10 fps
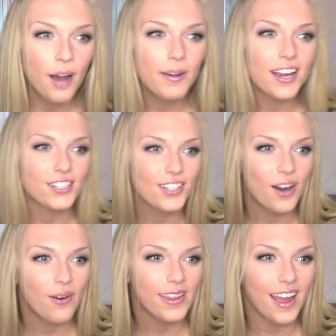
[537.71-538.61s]
Oh my gosh look
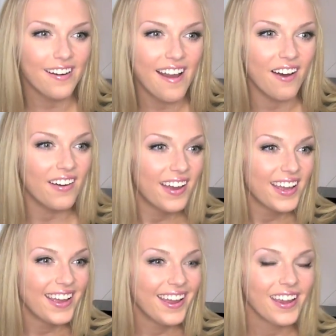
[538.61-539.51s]
how white they are now.
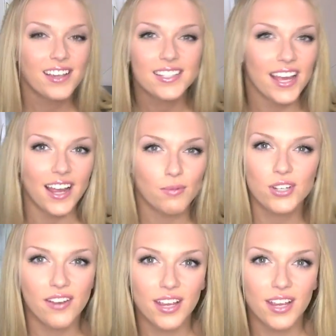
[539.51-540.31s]
He's like I'm